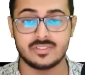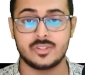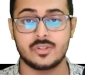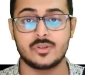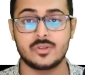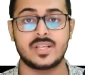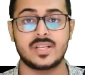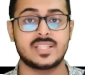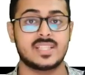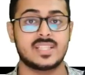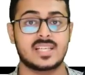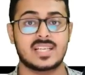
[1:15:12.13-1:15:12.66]

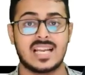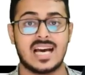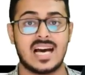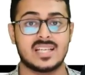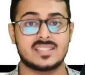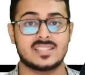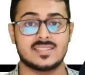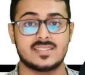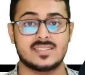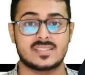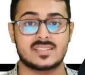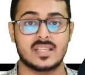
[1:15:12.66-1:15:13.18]
during the
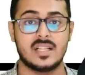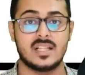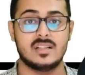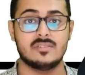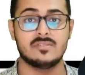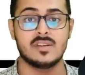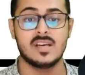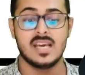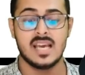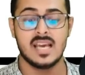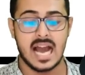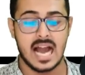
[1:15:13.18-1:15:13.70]
class itself.
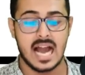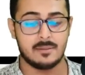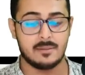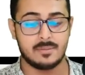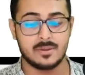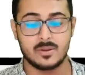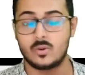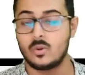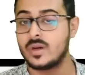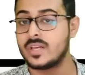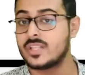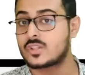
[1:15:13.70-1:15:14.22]
I'll be
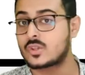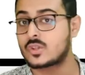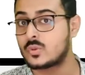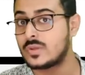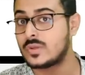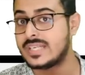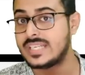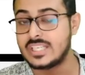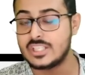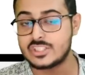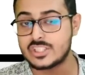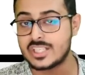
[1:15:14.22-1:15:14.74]
going through
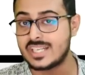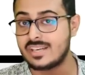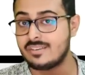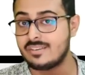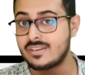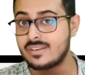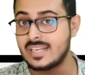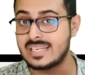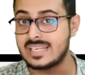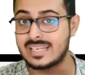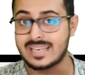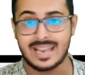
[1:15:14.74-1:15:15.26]
each and
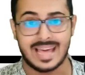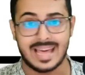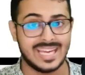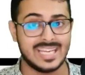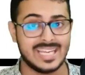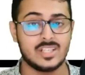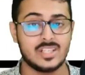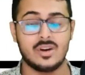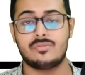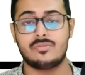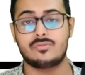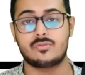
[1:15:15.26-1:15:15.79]
every
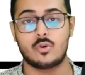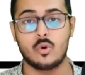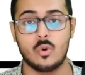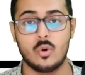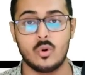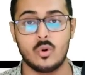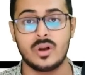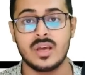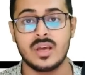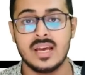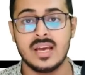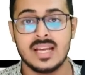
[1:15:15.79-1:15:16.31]
line of
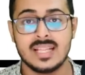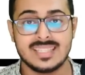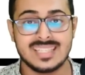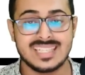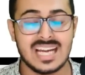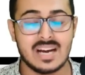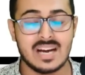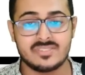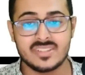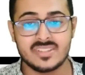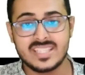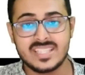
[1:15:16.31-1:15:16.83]
code. Then
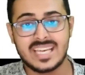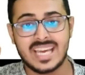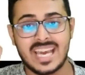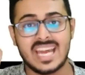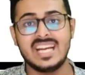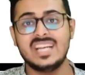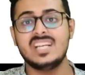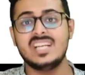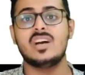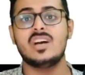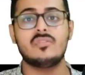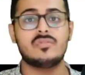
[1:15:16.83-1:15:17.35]
after the
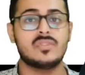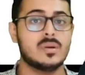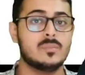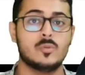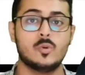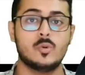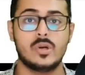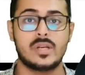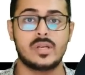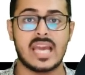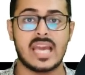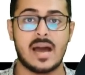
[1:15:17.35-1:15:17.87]
end of the
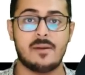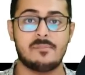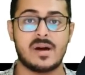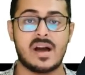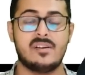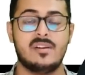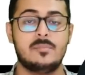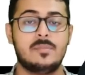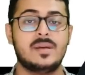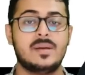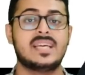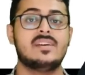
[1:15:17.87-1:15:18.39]
boot camp, I
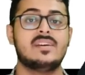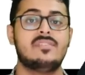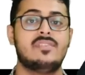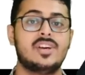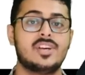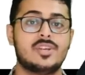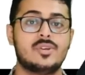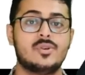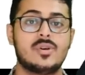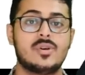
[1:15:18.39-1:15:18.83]
will be giving you